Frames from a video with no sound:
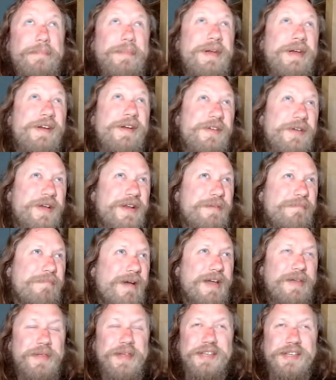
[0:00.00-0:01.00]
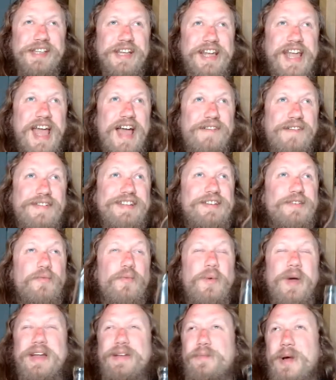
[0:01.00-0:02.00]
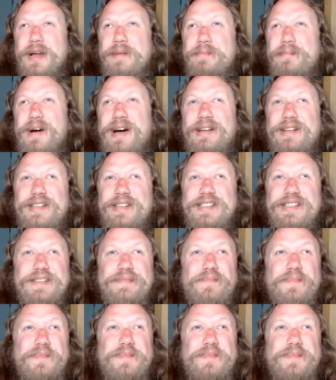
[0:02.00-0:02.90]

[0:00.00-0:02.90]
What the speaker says: beer, you can buy these like half-liter white wine bottles